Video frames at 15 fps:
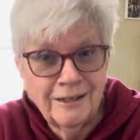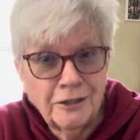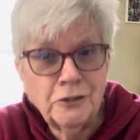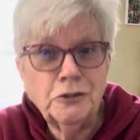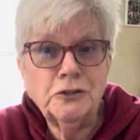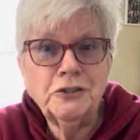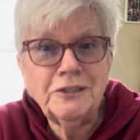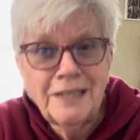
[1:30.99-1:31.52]

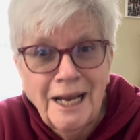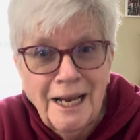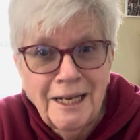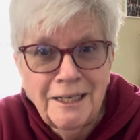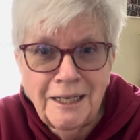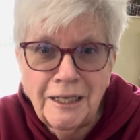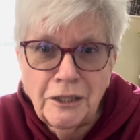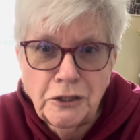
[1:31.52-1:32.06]

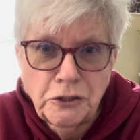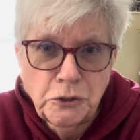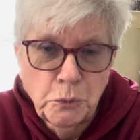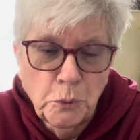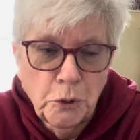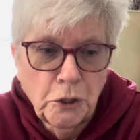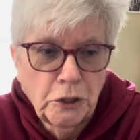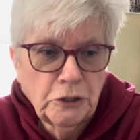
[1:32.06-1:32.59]
understand English
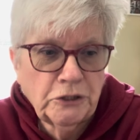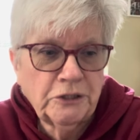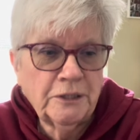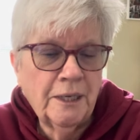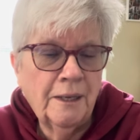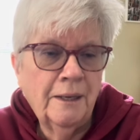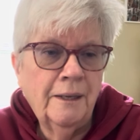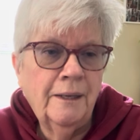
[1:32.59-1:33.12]
words.
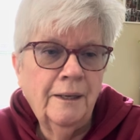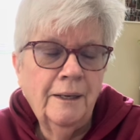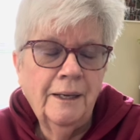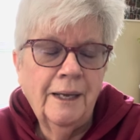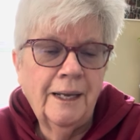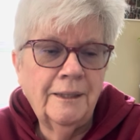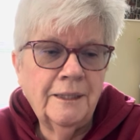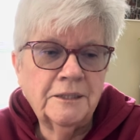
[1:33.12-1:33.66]

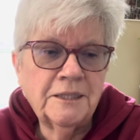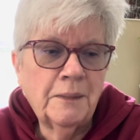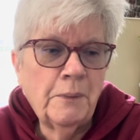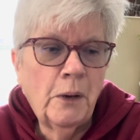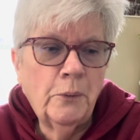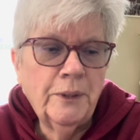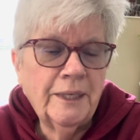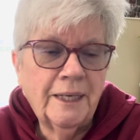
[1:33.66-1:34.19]
And then
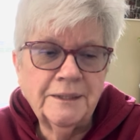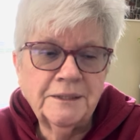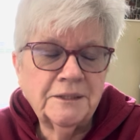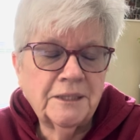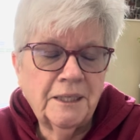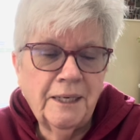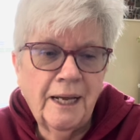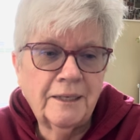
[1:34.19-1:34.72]
somehow we got
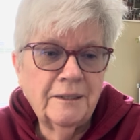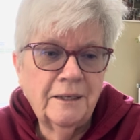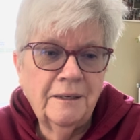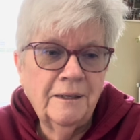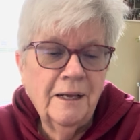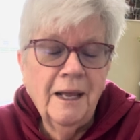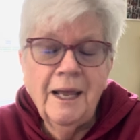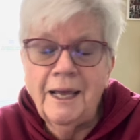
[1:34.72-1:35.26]
disconnected.